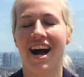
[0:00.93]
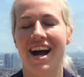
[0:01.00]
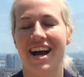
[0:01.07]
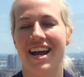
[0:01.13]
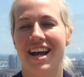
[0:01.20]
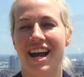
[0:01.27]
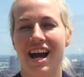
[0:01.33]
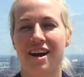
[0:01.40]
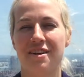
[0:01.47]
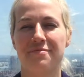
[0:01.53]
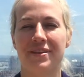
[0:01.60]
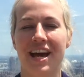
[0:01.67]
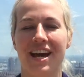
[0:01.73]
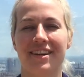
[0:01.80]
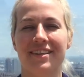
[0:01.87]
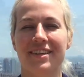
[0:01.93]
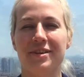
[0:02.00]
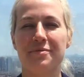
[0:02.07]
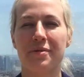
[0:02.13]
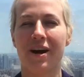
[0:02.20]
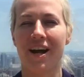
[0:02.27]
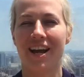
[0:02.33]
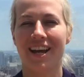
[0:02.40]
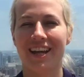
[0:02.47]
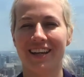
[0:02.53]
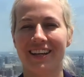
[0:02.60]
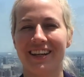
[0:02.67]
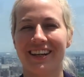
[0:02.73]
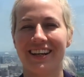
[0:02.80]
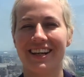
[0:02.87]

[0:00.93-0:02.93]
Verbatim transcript: Hi, I'm Natalie White.